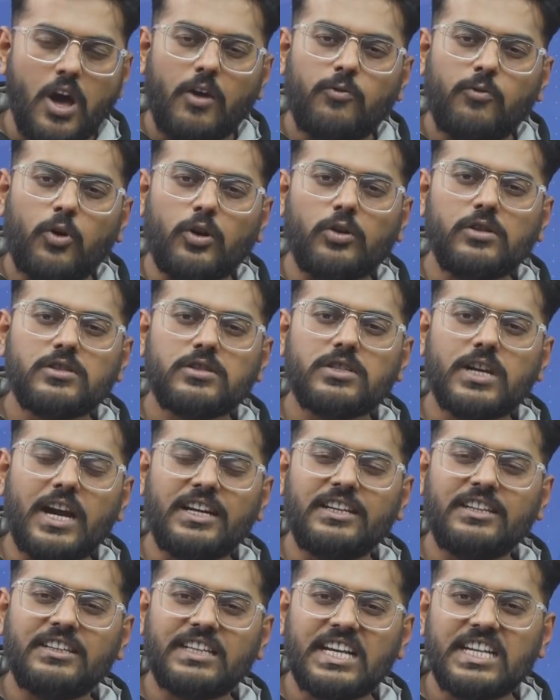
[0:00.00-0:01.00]
What all
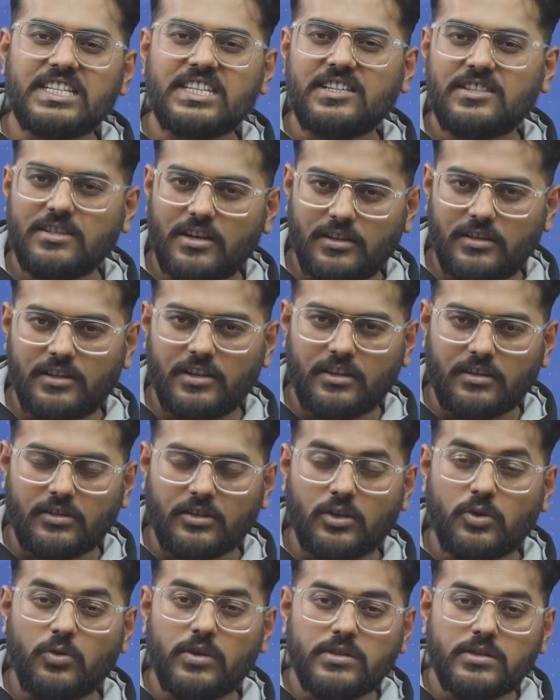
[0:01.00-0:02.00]
standard cases are there? The
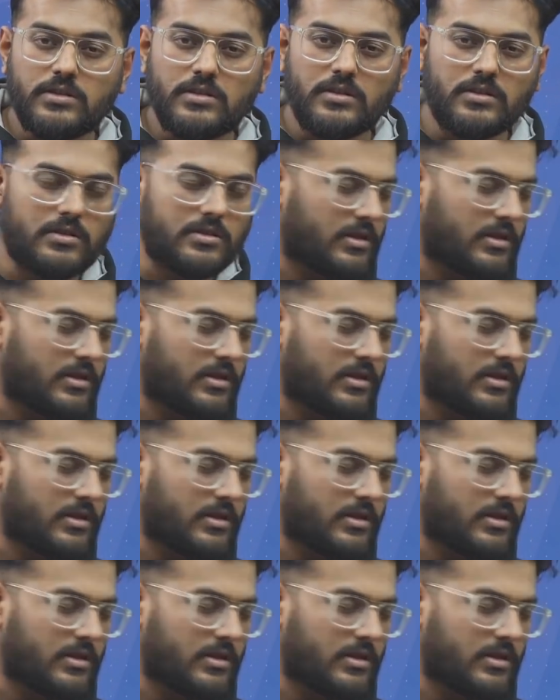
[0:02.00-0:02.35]
questions,